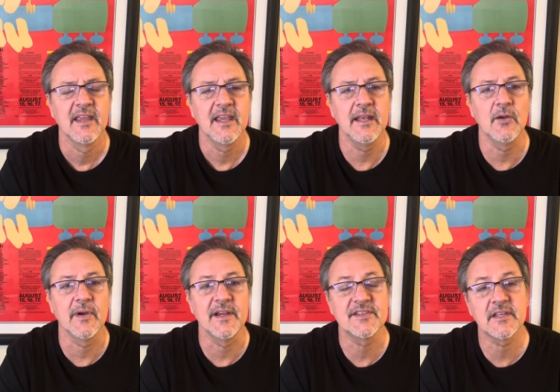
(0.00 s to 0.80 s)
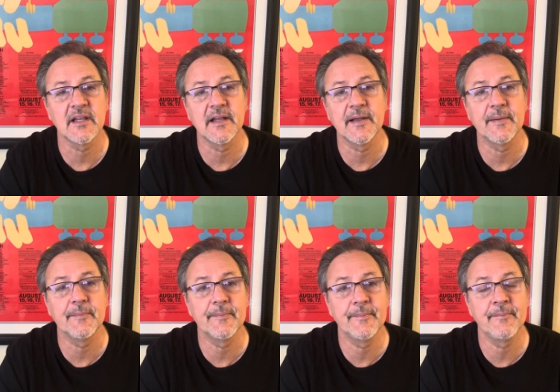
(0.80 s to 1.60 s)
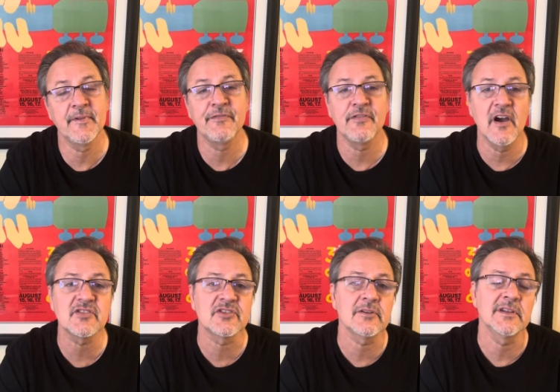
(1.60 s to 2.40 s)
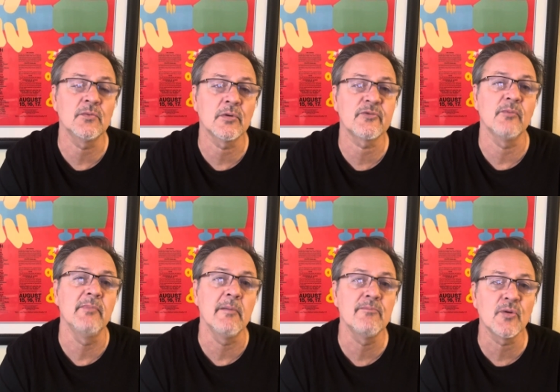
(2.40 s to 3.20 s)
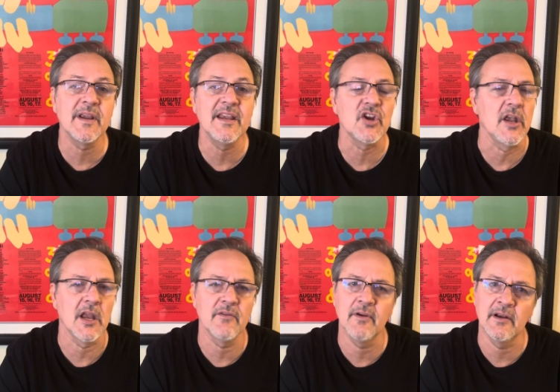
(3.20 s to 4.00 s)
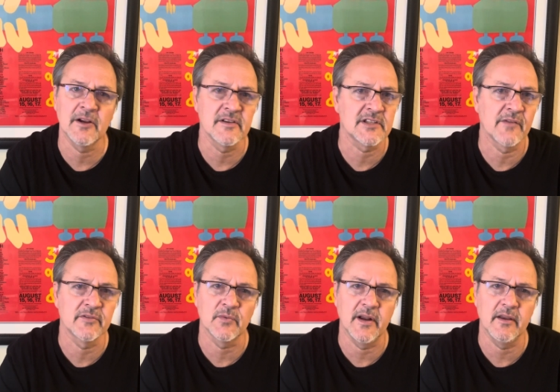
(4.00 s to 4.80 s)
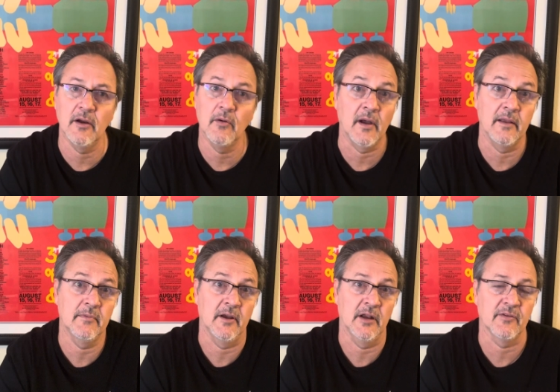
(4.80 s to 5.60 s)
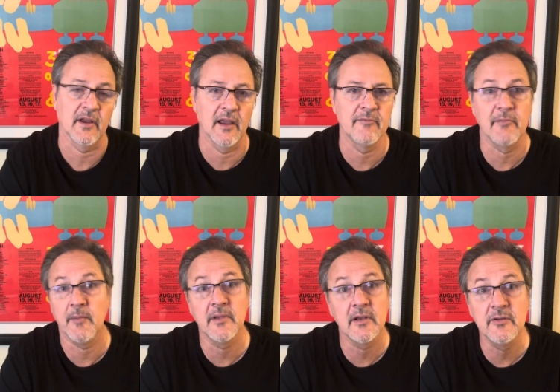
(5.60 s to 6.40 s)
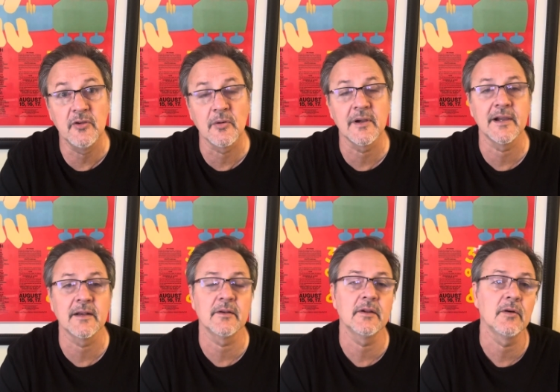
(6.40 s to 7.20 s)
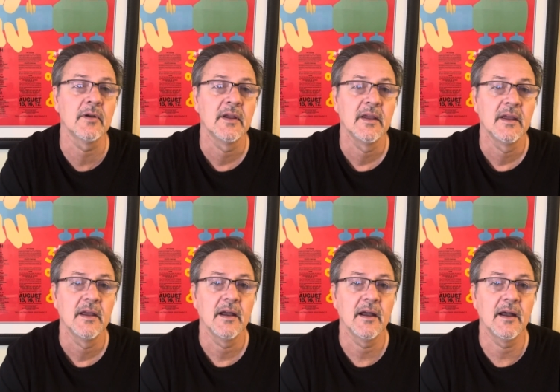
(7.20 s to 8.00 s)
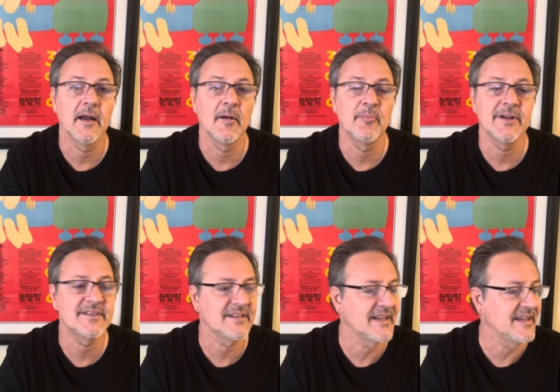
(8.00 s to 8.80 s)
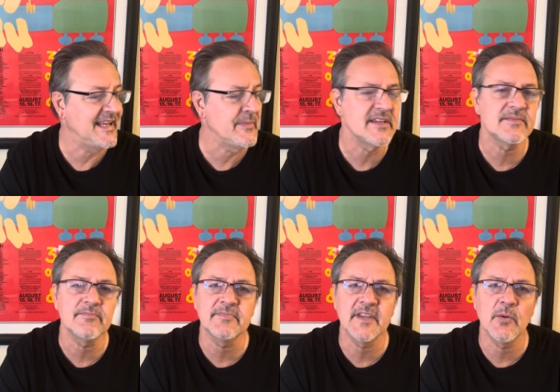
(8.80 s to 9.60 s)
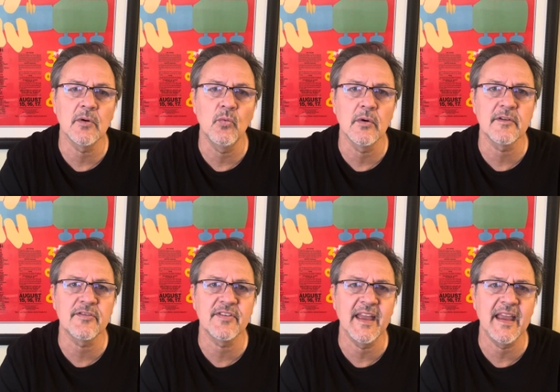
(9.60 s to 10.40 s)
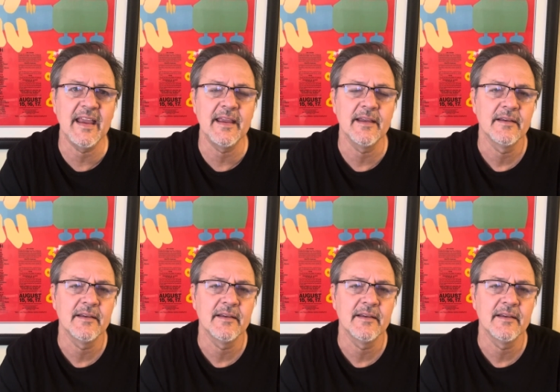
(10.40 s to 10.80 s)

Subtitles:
anyways, the Fugs are certainly worth remembering. You're never going to hear this stuff on the radio. I never have. Maybe in New York. I don't know. But anyways, they were worth a